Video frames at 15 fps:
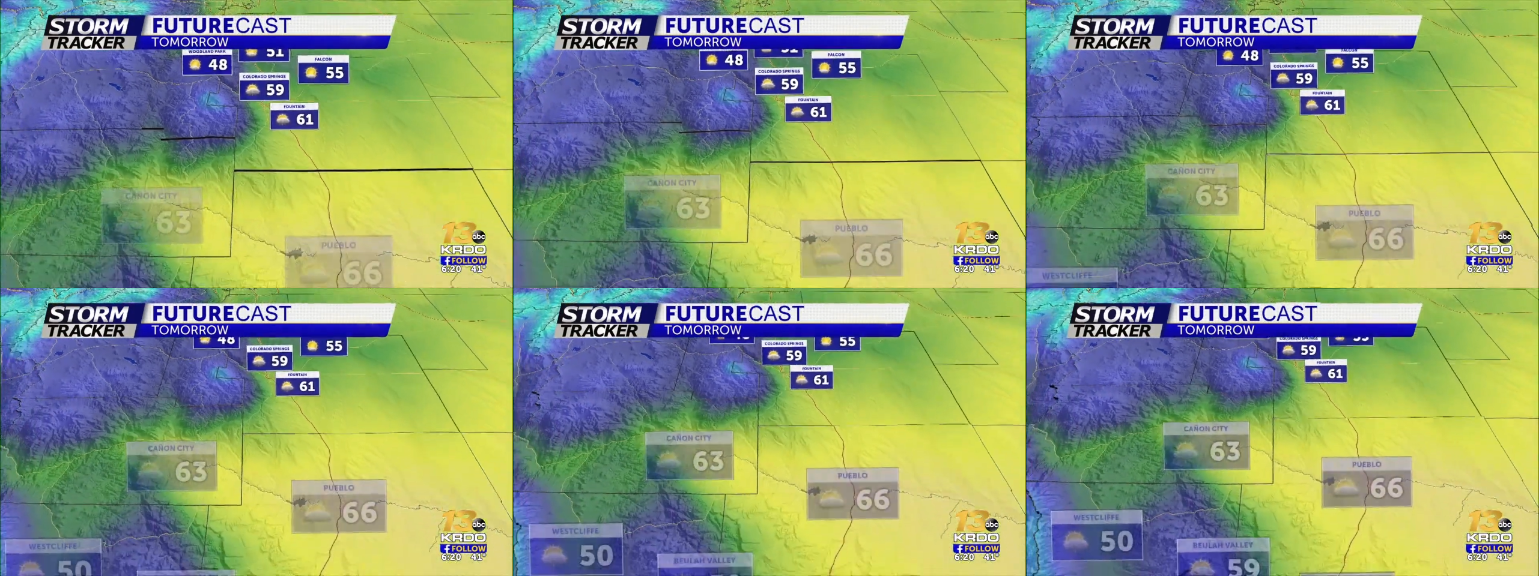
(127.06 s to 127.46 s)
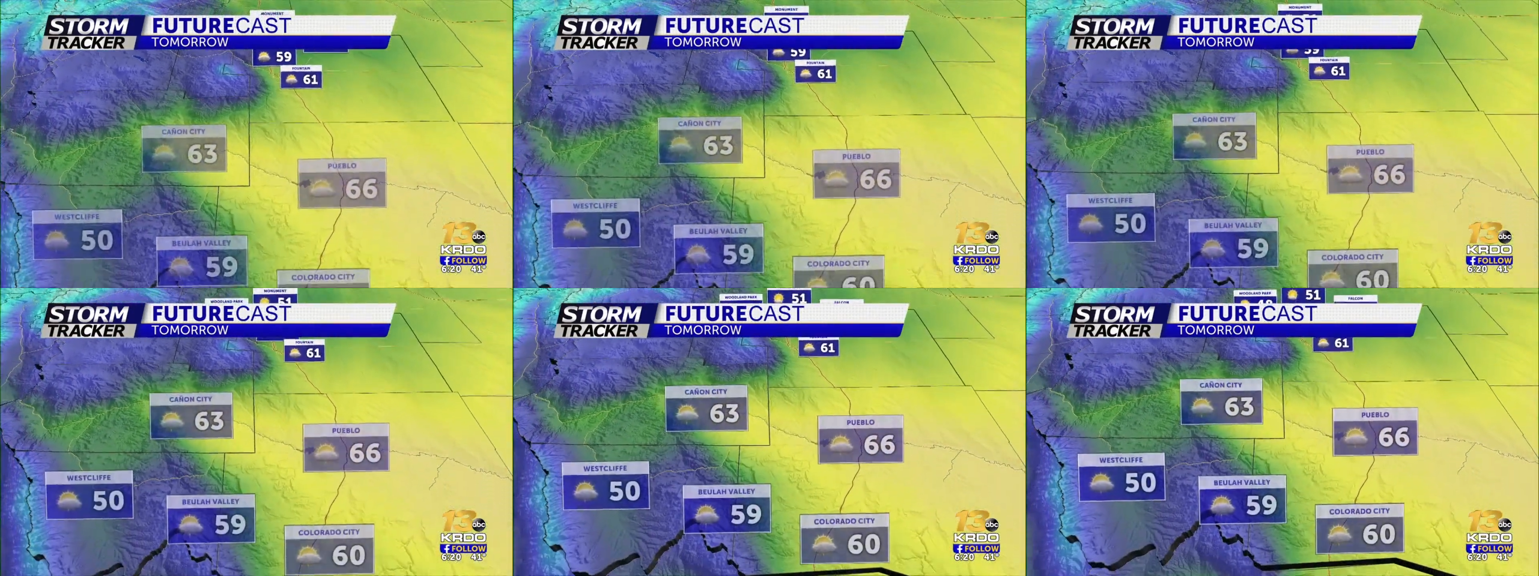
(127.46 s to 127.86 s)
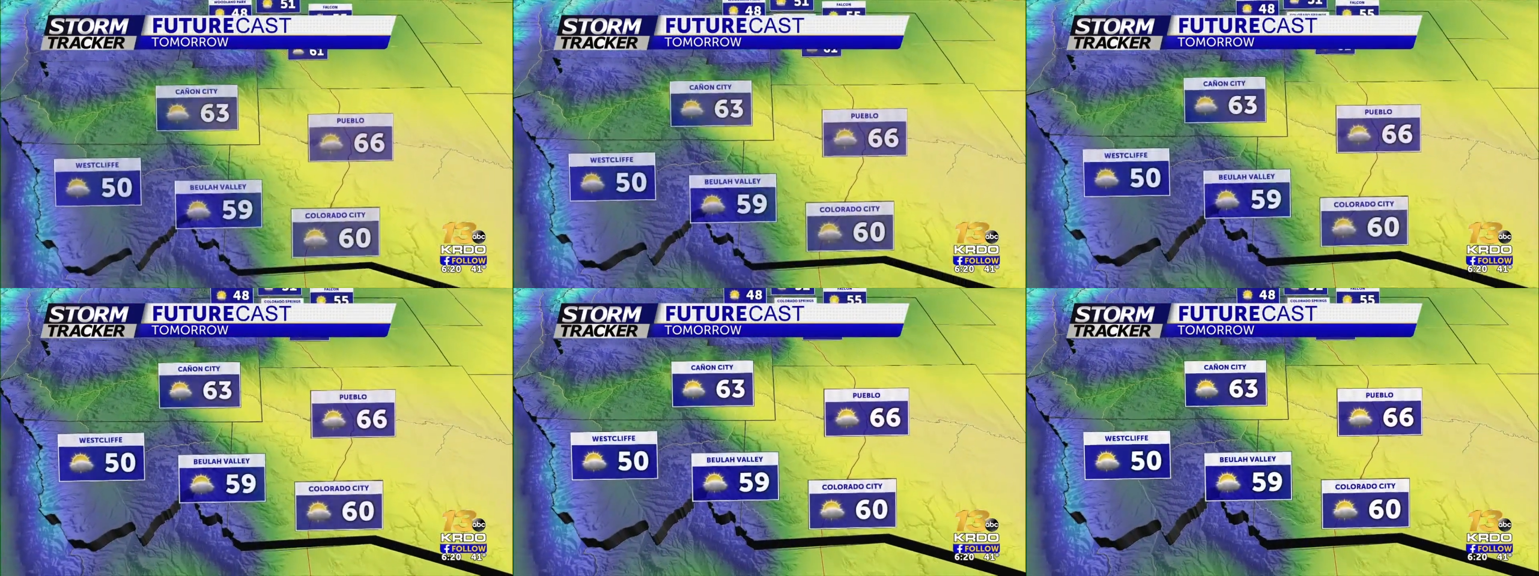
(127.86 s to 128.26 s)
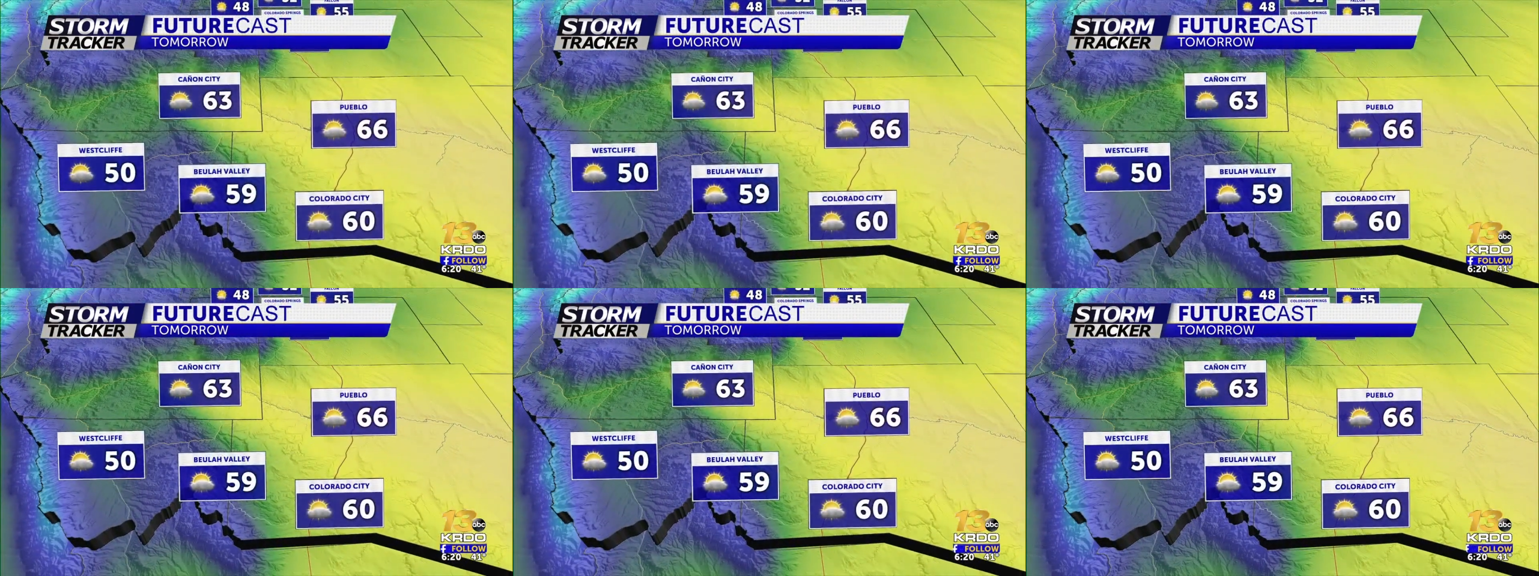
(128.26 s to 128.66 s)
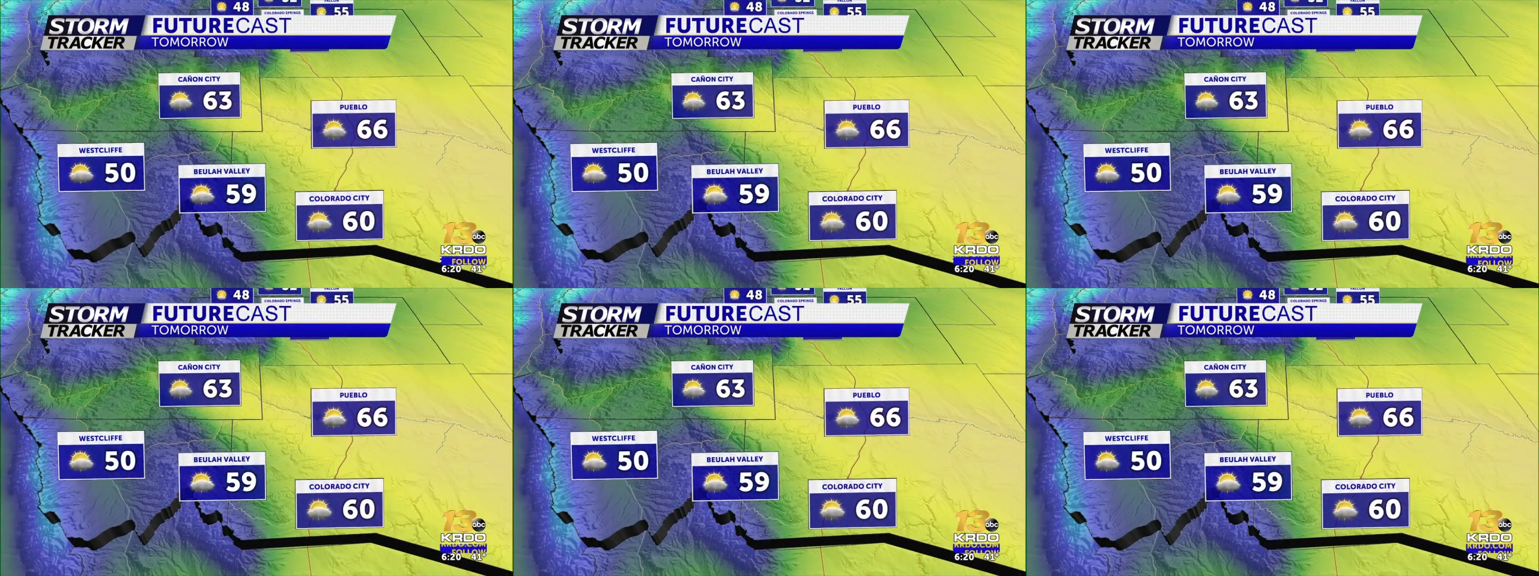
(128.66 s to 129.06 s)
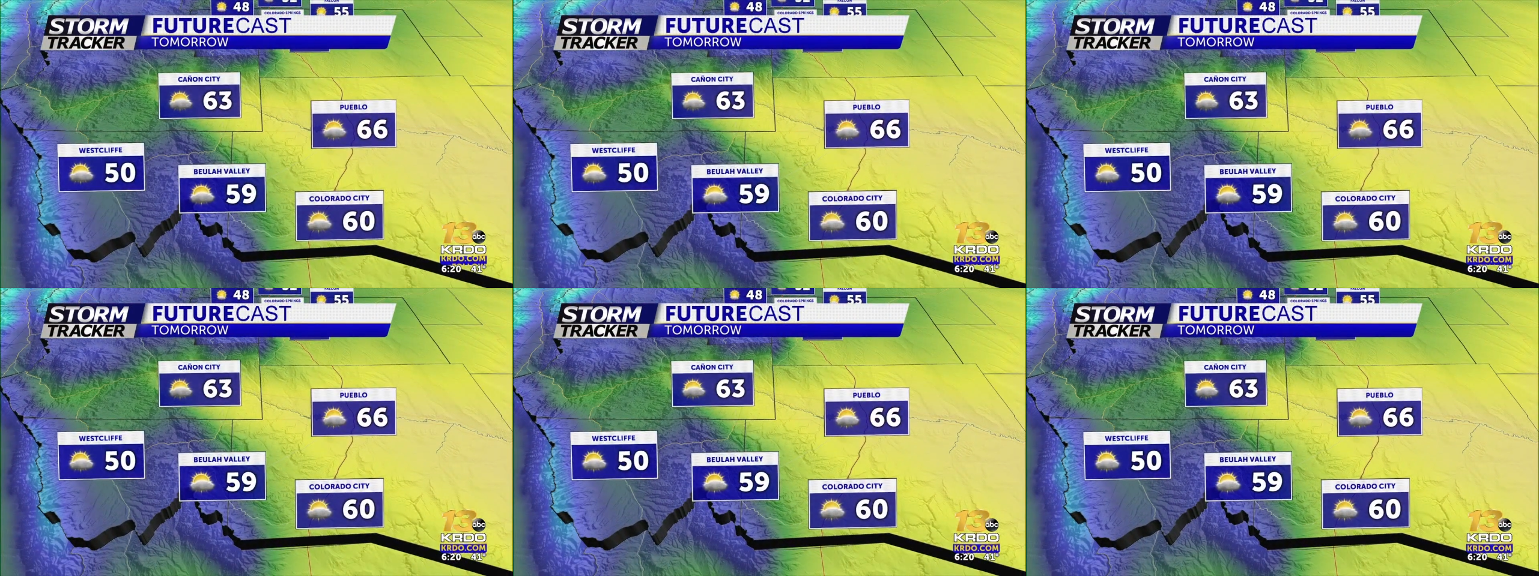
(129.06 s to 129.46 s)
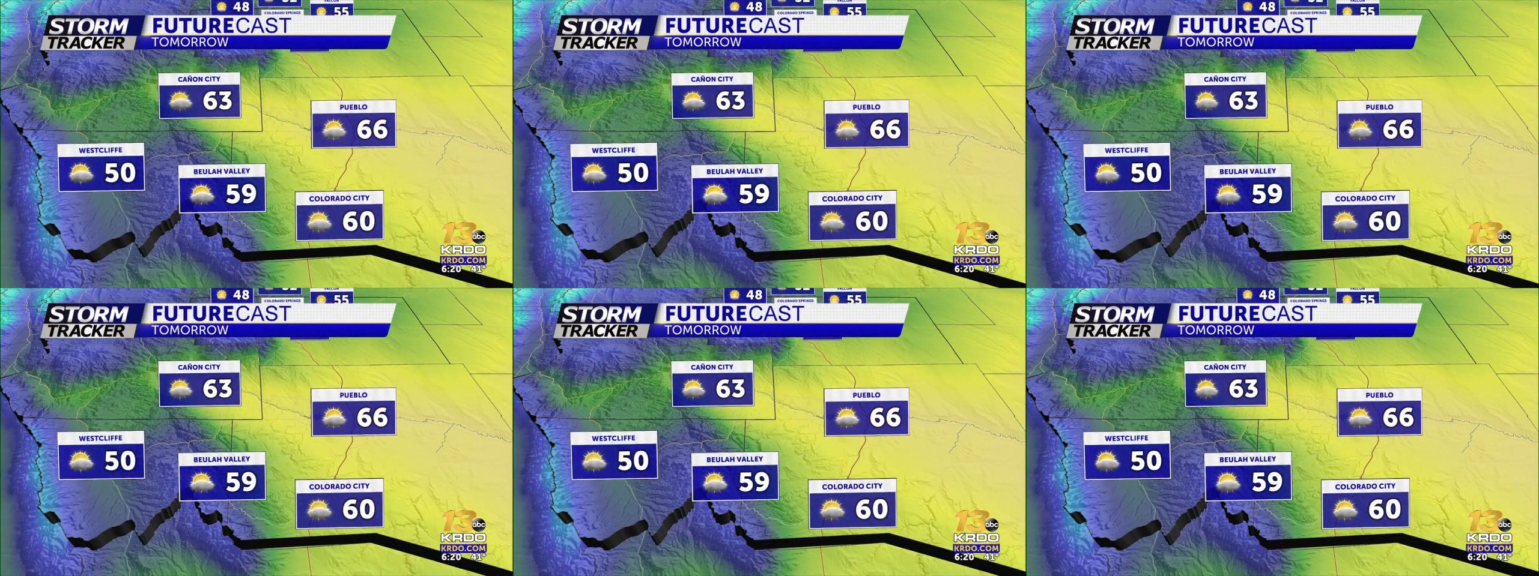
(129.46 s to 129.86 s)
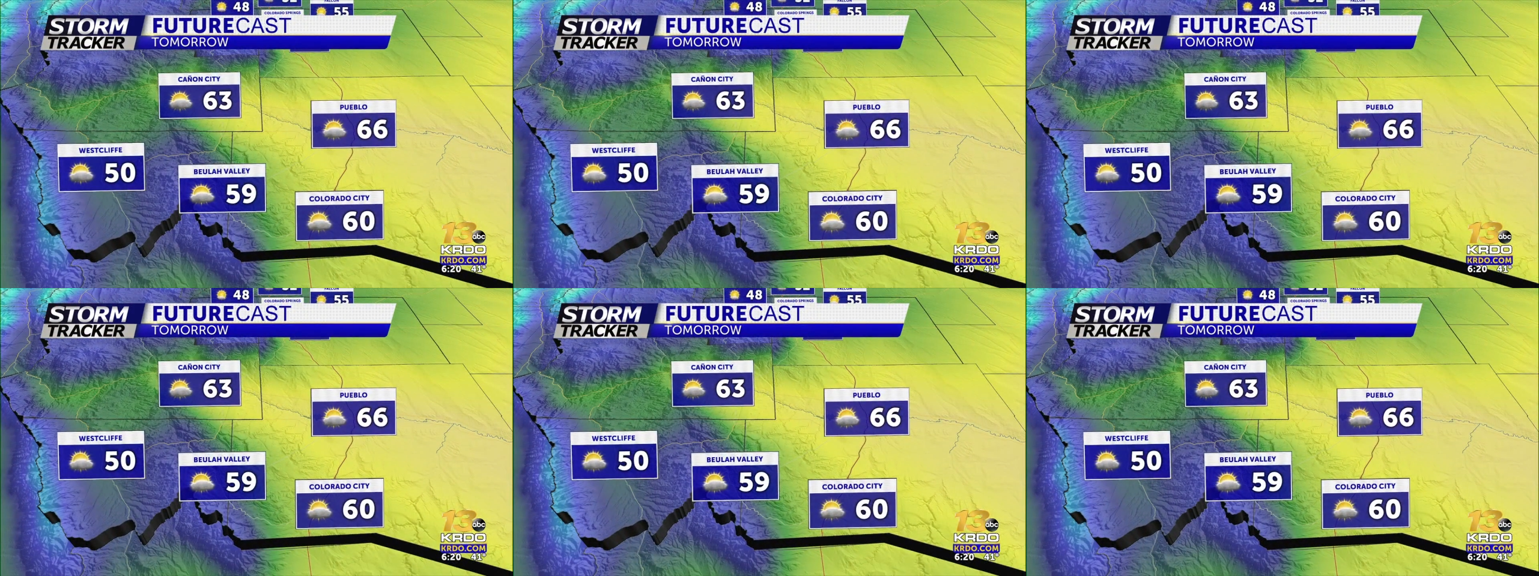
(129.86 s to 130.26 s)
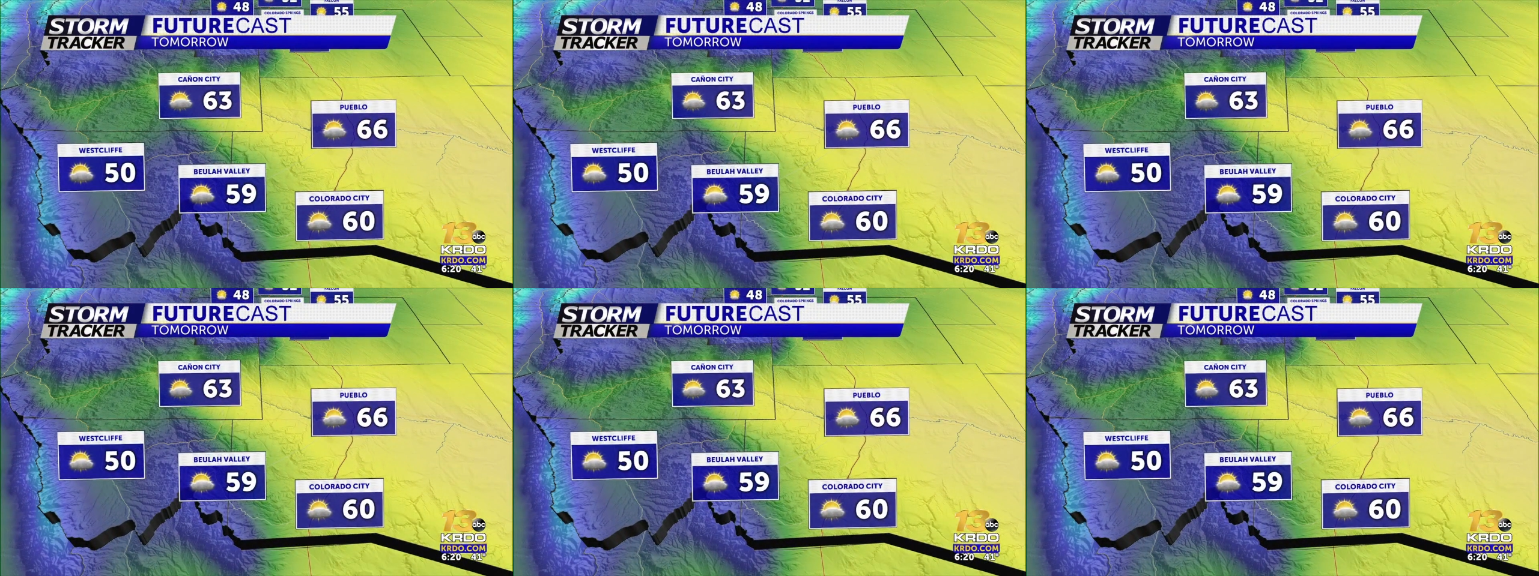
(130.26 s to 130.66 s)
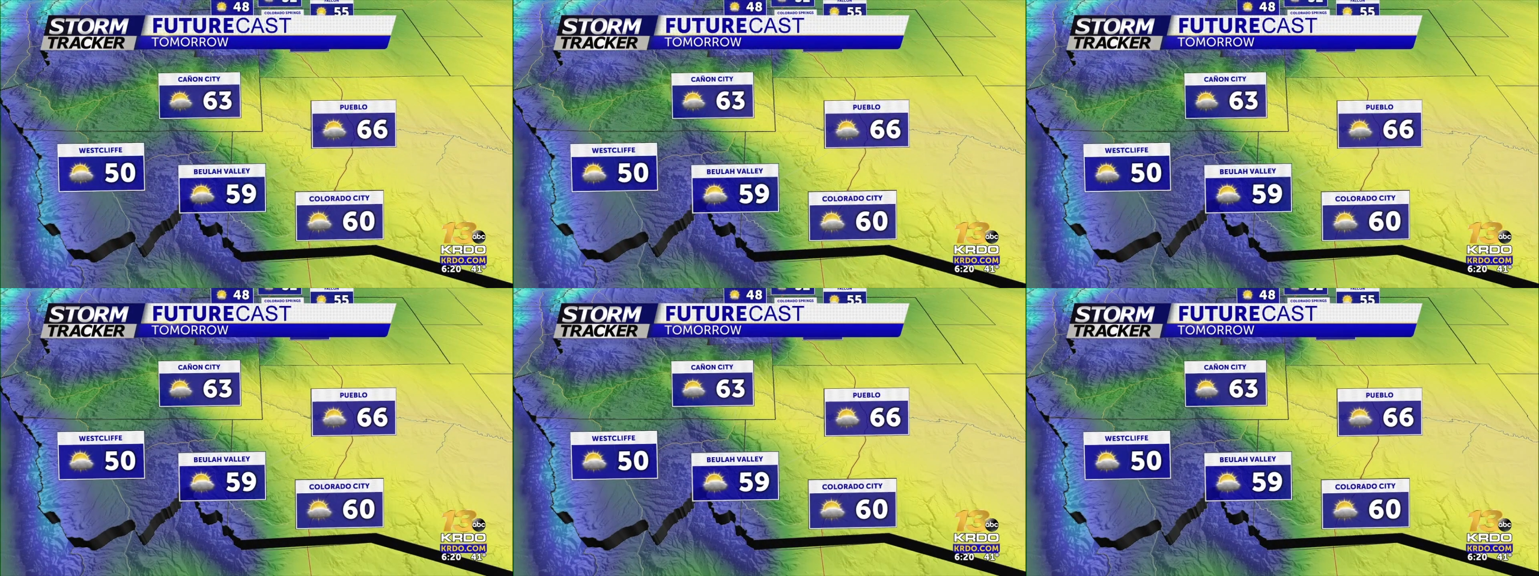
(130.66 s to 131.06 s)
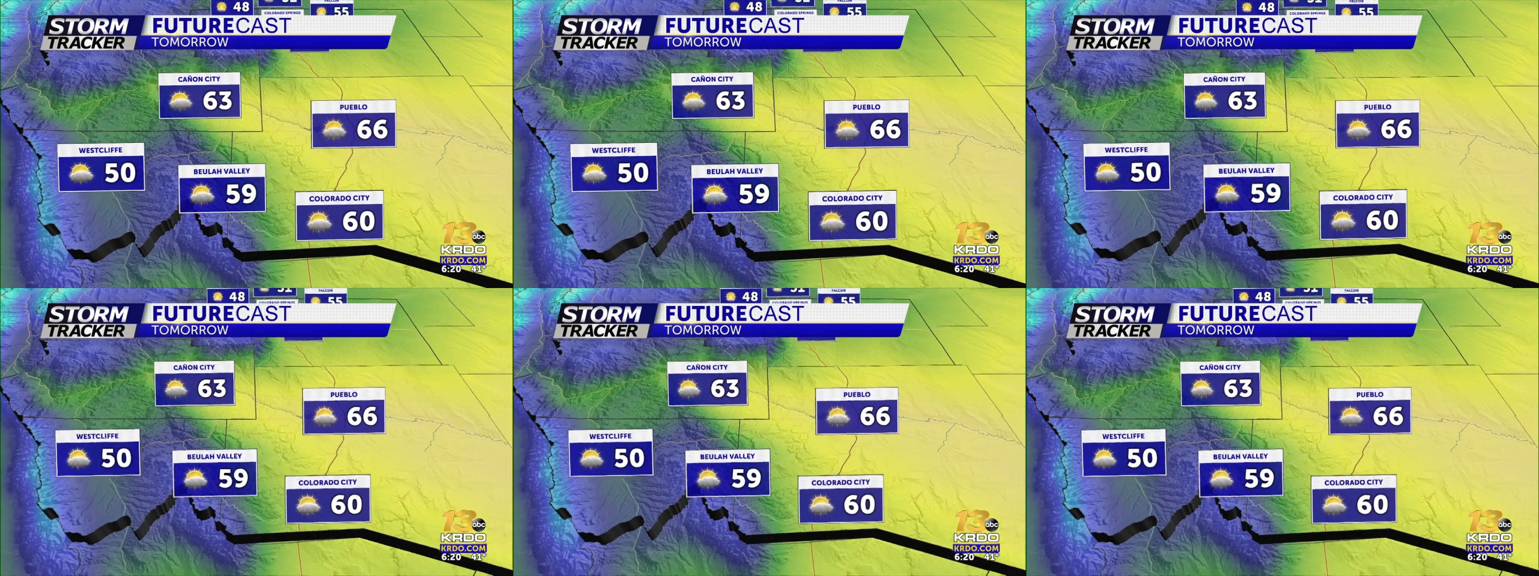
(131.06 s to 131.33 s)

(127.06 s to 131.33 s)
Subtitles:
Nobody's mouth can be seen.